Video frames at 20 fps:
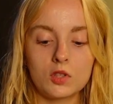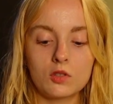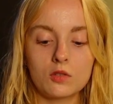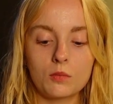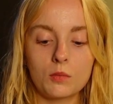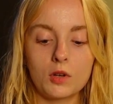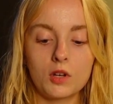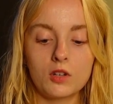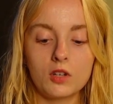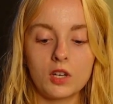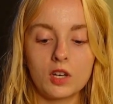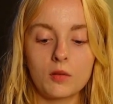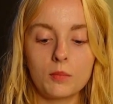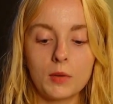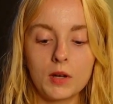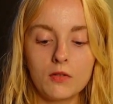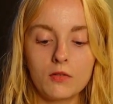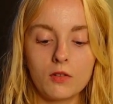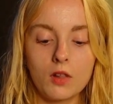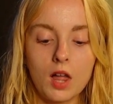So I'm gonna take
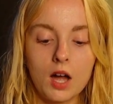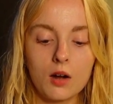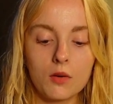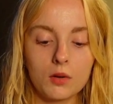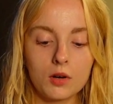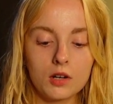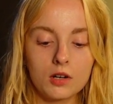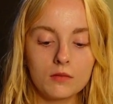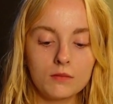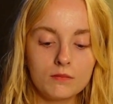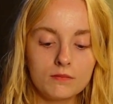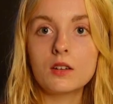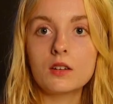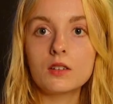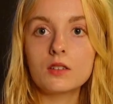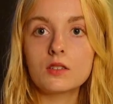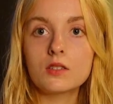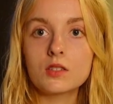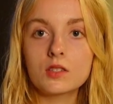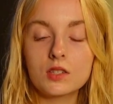my flour and
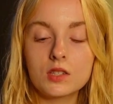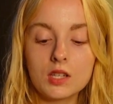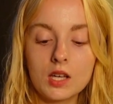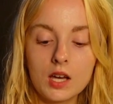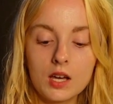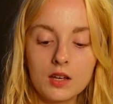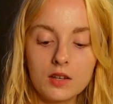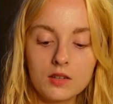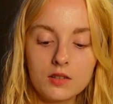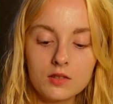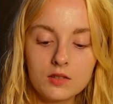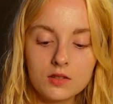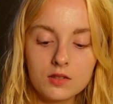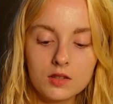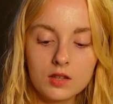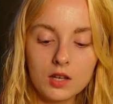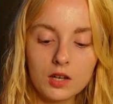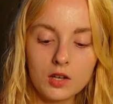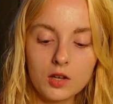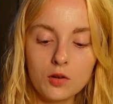it says
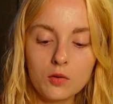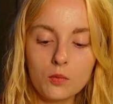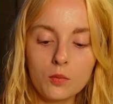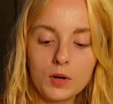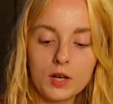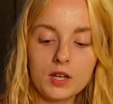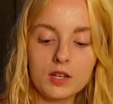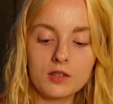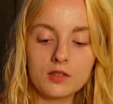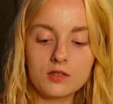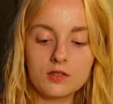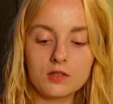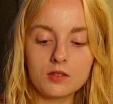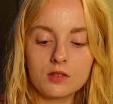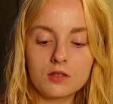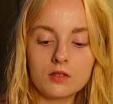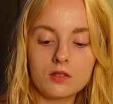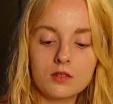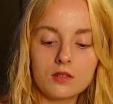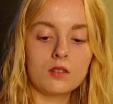that you whisk
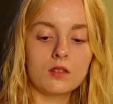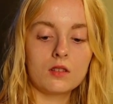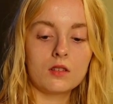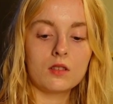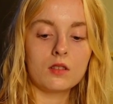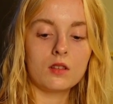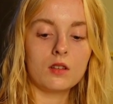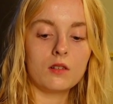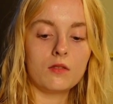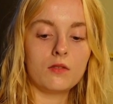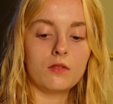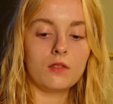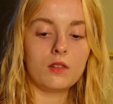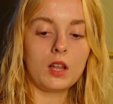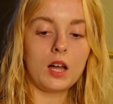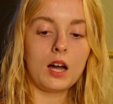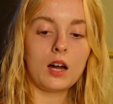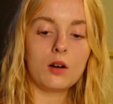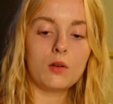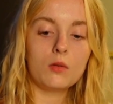the
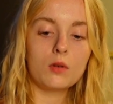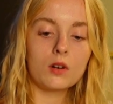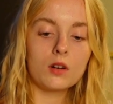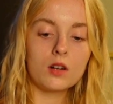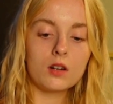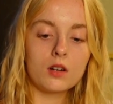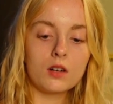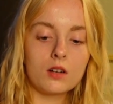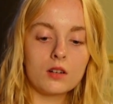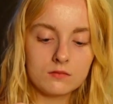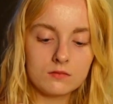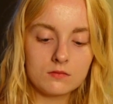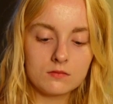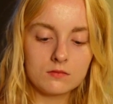flour.